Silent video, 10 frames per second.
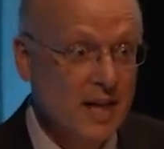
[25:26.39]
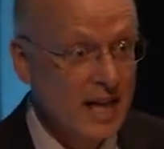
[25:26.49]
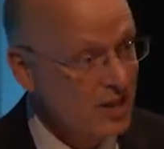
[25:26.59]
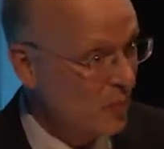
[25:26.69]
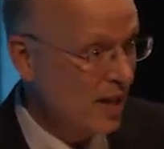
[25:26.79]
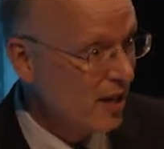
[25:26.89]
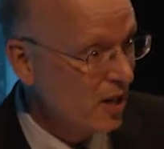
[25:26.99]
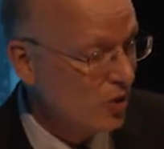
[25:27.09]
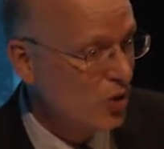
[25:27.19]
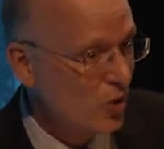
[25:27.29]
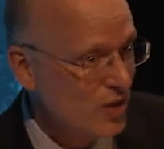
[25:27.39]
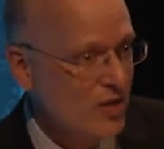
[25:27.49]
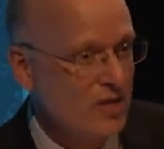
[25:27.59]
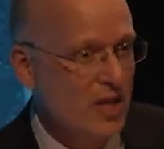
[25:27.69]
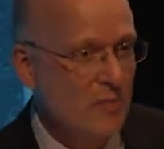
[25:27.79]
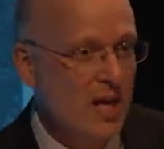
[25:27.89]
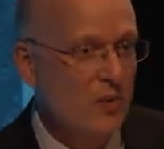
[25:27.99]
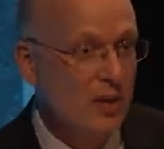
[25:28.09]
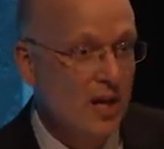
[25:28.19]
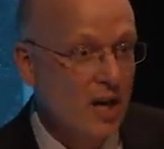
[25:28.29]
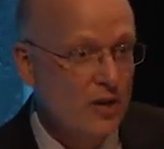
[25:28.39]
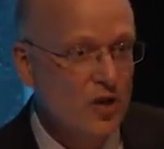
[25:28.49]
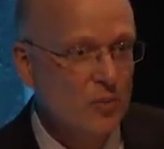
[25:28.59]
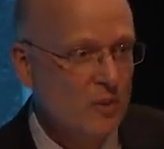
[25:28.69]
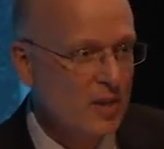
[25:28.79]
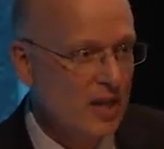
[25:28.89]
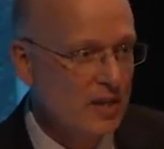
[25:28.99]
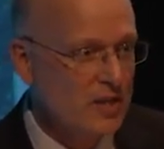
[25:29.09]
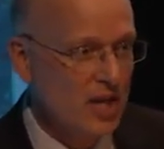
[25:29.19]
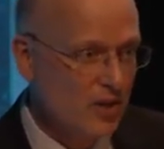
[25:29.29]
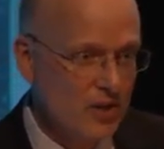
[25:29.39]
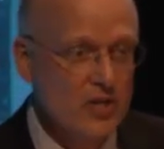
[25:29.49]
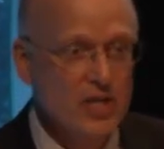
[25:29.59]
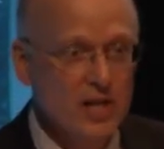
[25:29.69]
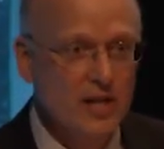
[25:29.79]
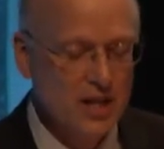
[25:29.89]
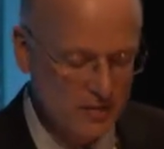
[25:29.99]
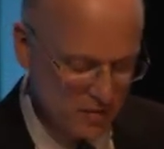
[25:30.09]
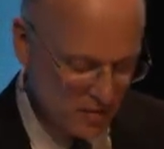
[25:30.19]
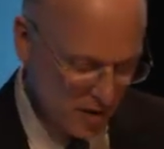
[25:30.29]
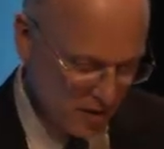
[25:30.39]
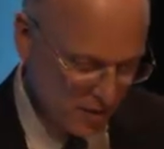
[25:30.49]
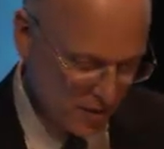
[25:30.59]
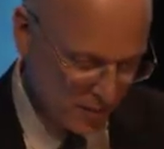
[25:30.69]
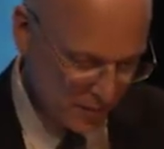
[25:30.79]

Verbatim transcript: And depending on the choices they make when they are human beings, they could sink even farther.